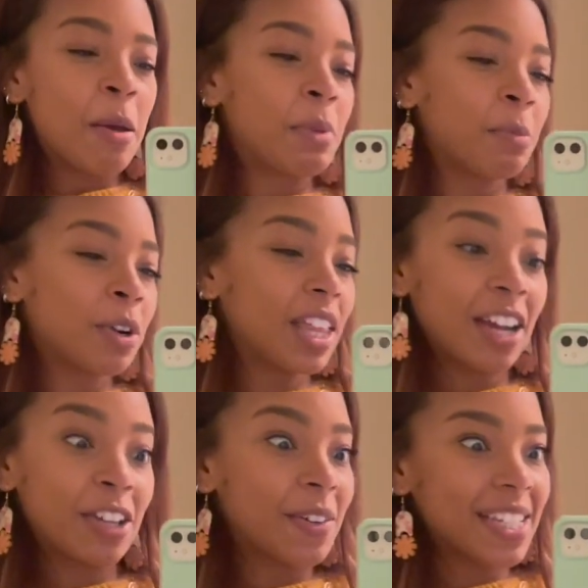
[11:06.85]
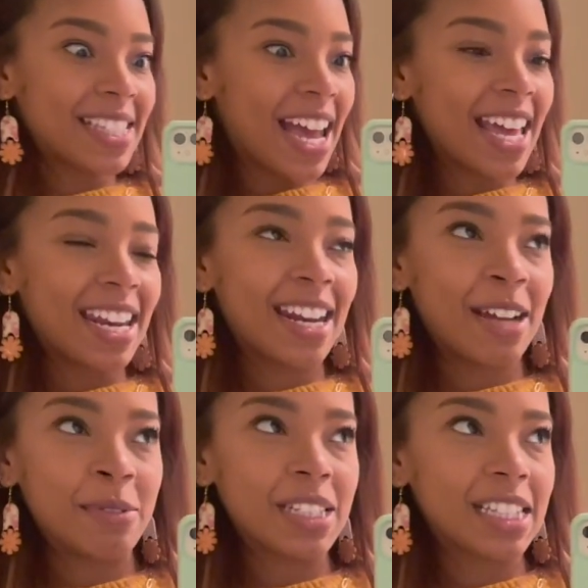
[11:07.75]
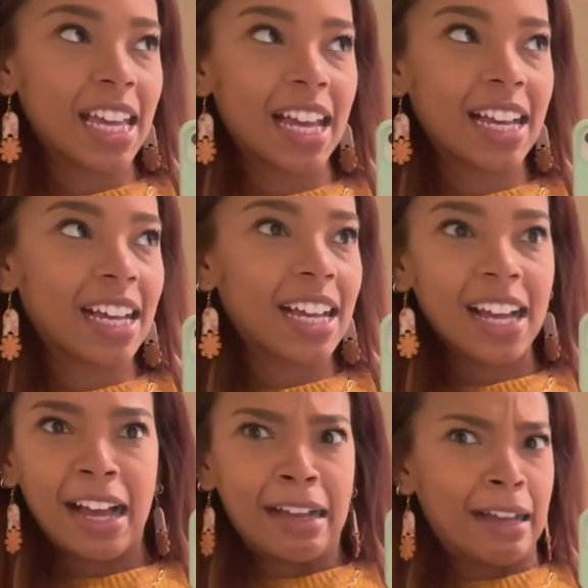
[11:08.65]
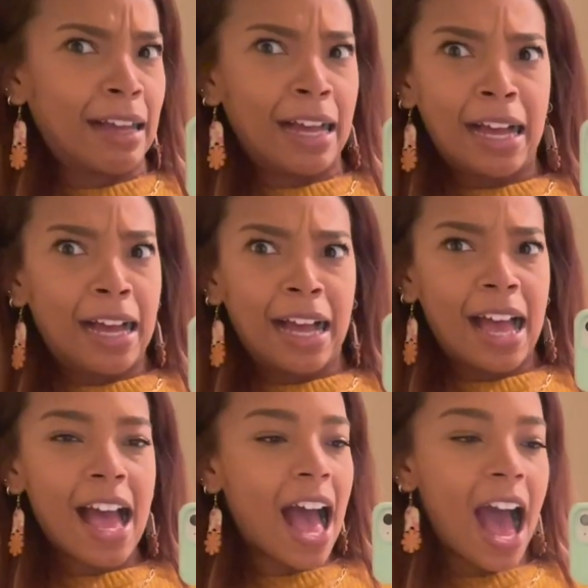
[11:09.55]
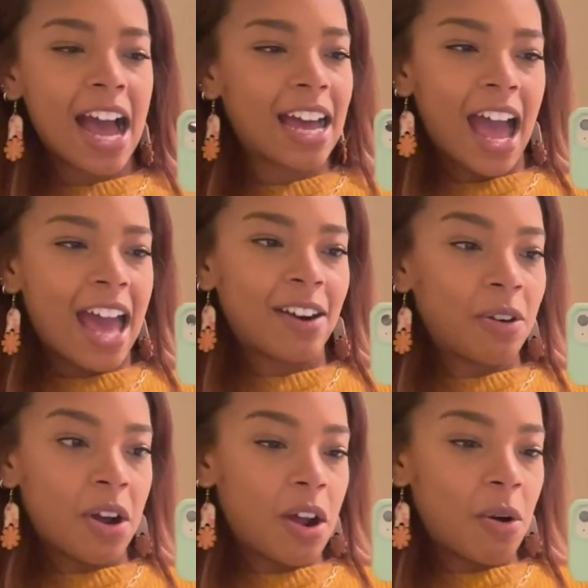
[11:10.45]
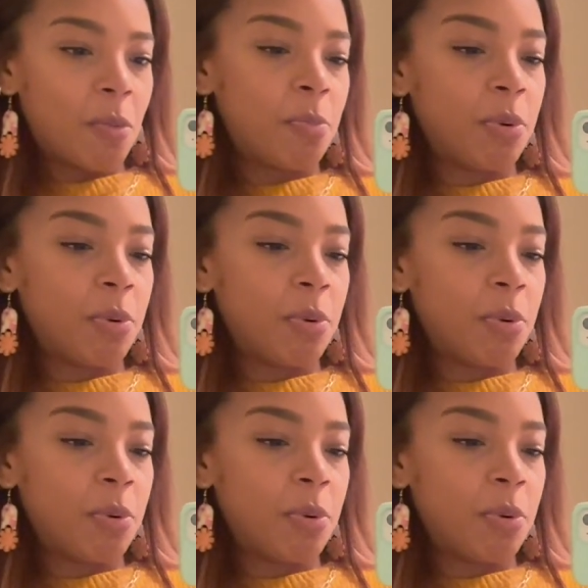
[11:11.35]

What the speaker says: People are like, are you excited? And I'm just like, I don't know.